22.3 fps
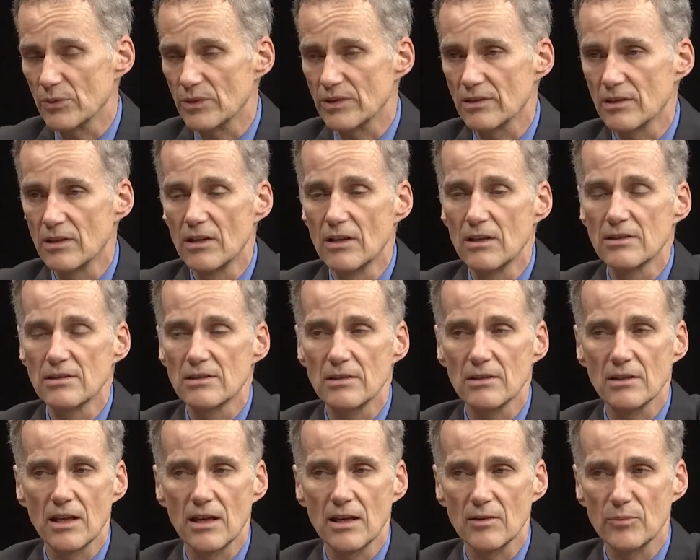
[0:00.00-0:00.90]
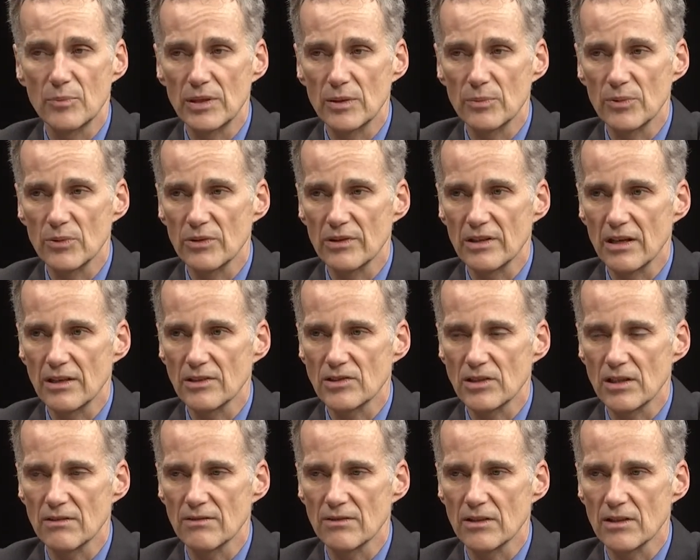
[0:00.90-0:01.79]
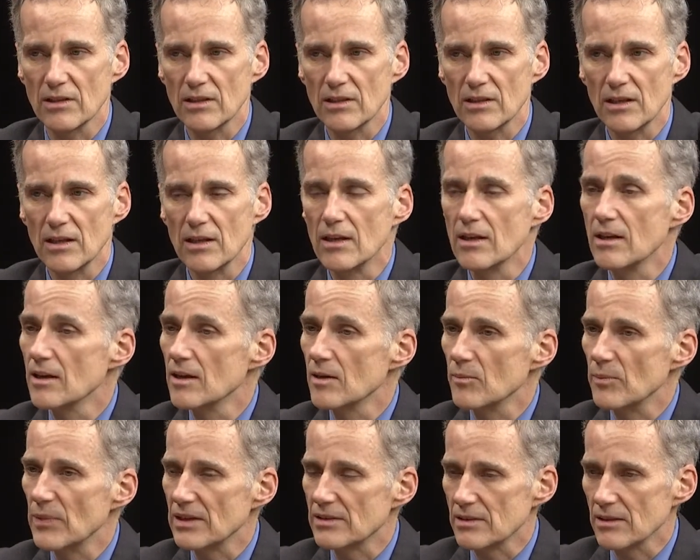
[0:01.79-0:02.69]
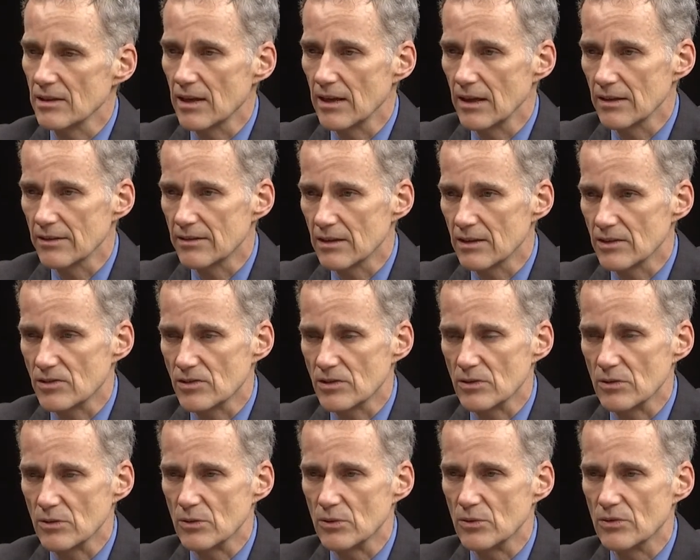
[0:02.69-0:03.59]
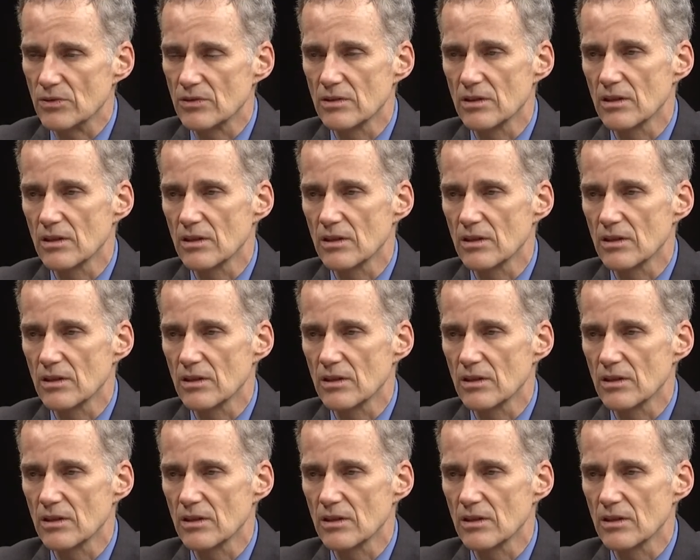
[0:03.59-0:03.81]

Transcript: We see a lot of people with HIV mental health issues,